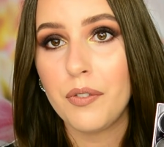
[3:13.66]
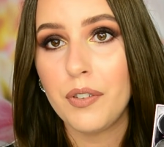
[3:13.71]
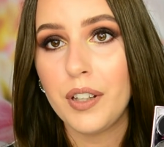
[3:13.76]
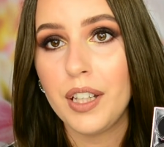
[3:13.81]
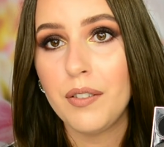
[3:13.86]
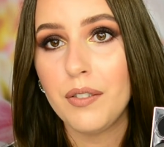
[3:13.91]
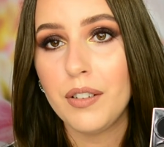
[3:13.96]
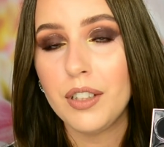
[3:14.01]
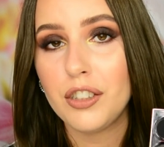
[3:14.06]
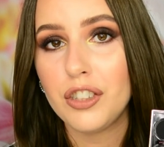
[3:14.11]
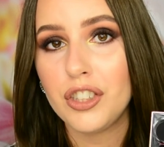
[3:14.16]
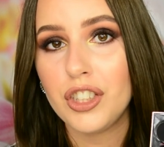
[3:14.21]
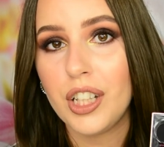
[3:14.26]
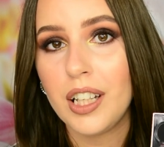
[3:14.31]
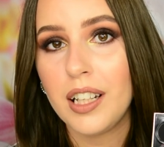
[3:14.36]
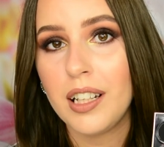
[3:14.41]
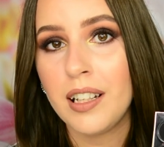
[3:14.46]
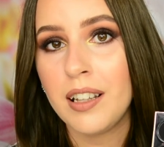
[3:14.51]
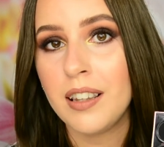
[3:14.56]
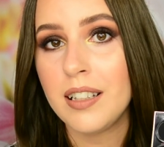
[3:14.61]
favorite
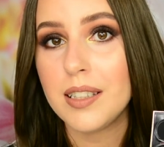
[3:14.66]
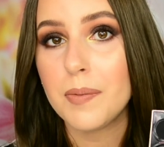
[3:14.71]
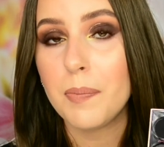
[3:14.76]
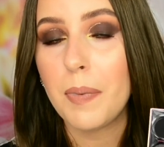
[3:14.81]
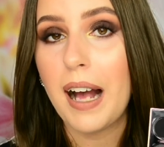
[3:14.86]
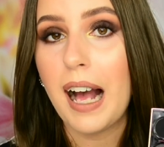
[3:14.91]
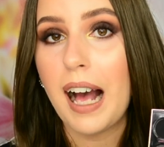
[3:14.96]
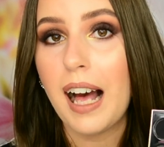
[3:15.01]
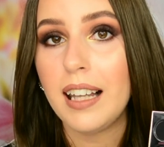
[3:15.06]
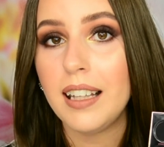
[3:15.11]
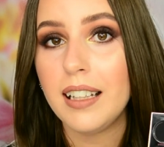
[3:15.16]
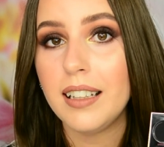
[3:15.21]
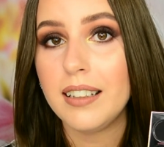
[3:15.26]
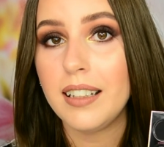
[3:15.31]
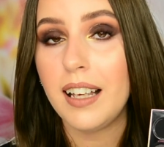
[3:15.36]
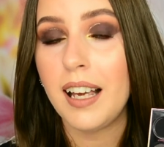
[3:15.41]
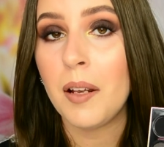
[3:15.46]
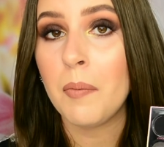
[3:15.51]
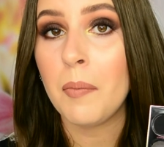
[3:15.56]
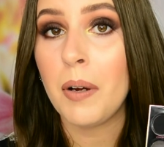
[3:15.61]
shade in this palette
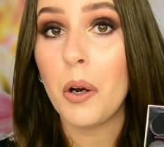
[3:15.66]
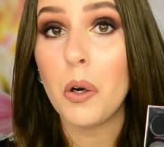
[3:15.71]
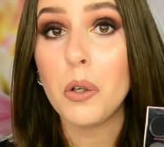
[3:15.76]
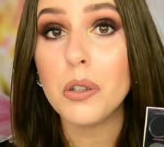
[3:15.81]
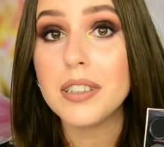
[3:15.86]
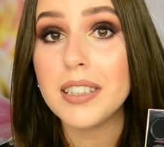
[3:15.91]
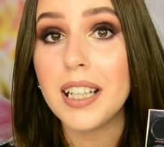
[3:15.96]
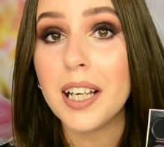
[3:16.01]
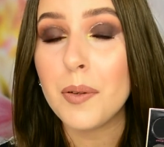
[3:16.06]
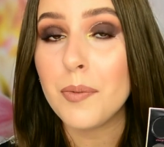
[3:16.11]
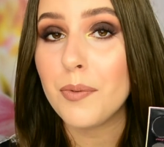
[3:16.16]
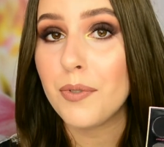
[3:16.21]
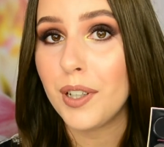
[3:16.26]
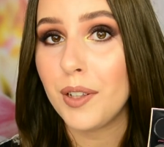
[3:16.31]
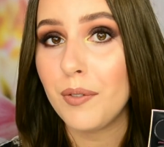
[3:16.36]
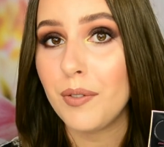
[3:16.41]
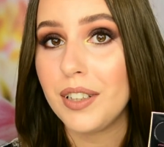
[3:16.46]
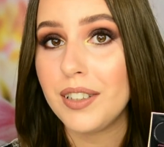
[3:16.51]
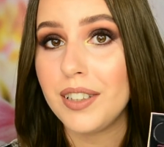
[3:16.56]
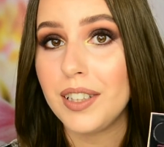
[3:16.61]
and my all-time
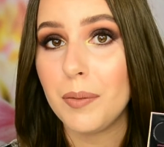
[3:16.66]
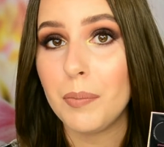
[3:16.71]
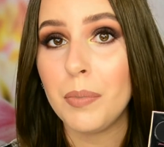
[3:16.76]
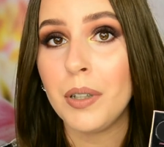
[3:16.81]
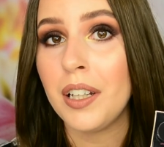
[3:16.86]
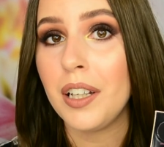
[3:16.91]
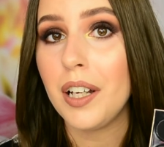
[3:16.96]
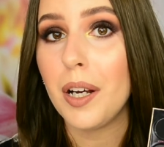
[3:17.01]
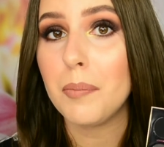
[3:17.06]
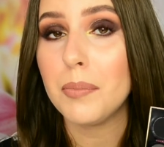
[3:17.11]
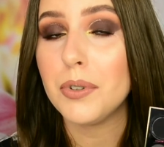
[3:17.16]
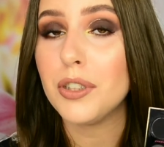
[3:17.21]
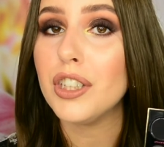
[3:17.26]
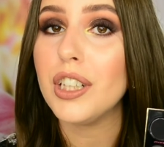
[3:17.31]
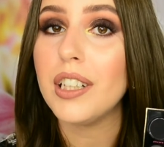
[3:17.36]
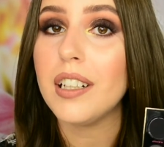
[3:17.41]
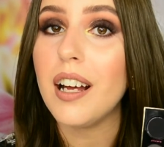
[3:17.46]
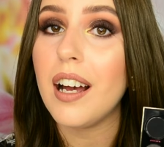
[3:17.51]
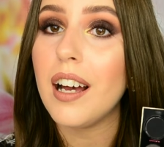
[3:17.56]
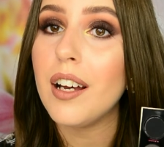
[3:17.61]
favorite deepening up
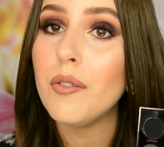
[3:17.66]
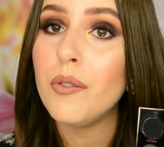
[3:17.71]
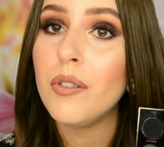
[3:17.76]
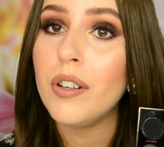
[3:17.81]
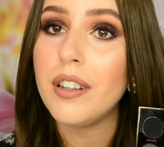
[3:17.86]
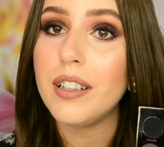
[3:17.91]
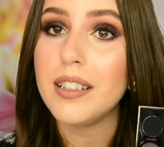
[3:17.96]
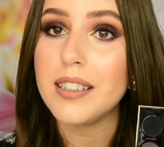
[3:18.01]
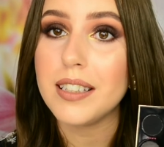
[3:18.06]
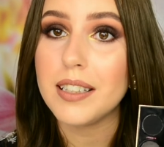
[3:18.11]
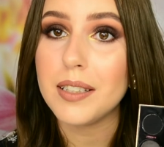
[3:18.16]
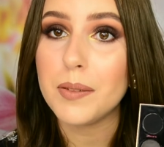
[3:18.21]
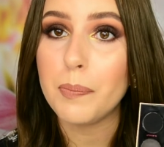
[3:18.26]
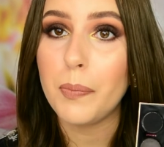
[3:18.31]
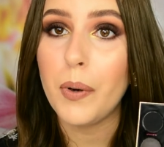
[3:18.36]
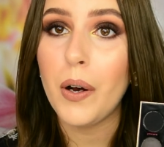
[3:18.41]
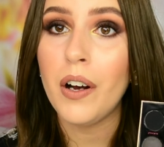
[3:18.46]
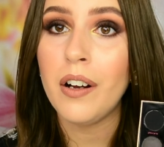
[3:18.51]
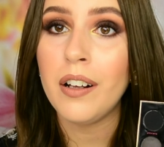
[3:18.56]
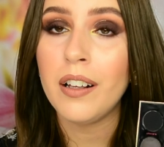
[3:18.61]
shade ever. This is
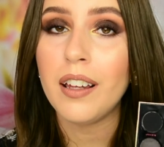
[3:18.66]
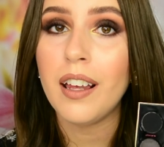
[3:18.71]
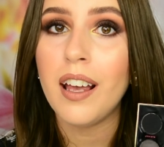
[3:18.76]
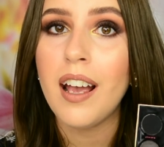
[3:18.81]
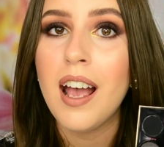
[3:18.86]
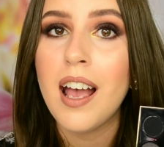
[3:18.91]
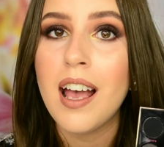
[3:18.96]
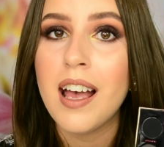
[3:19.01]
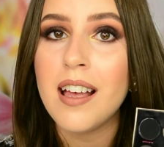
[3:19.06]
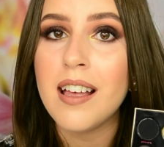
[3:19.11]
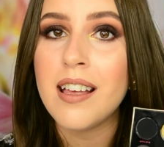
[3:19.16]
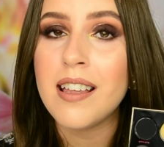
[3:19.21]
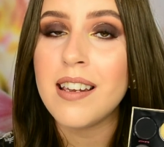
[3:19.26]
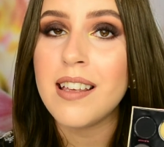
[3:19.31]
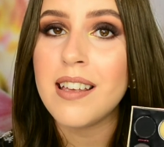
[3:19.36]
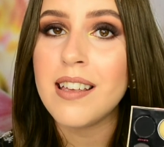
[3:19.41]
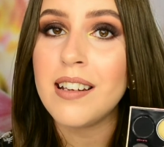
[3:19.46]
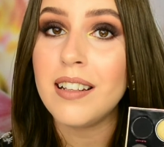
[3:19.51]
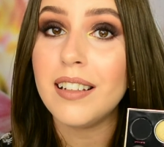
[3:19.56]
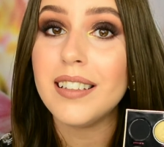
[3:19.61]
Punk, and
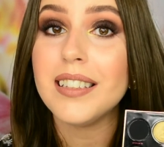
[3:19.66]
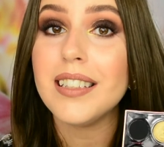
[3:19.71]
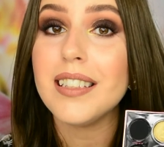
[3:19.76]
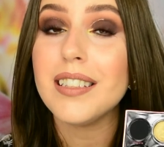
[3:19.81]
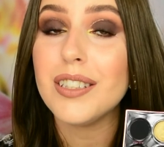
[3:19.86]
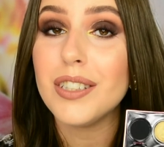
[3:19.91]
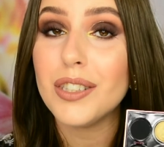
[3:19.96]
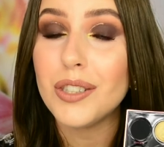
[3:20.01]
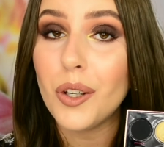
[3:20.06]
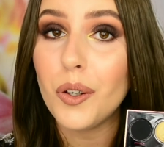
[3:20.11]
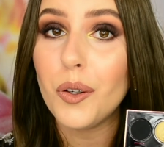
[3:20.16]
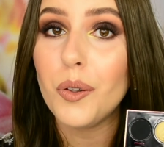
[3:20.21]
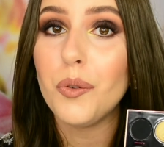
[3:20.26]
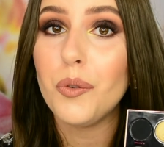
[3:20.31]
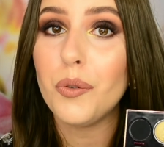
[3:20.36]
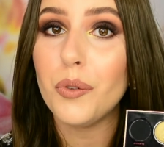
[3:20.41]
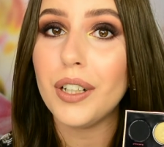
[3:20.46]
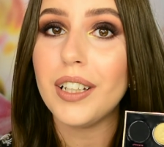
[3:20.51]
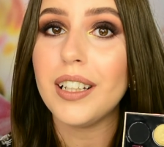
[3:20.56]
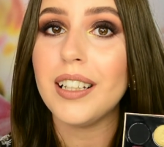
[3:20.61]
it is so
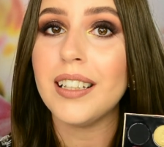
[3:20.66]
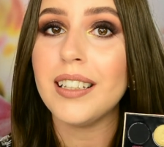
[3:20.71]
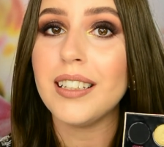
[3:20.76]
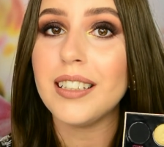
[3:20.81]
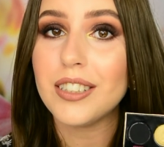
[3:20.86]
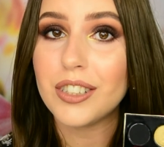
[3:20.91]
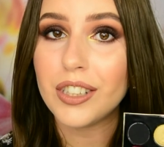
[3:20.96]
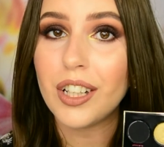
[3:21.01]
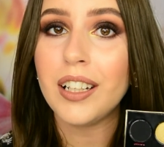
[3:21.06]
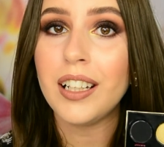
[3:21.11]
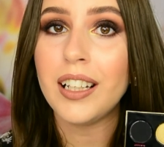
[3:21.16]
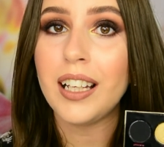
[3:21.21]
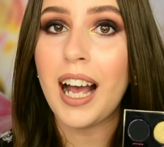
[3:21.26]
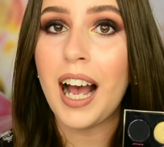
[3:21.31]
freaking stunning.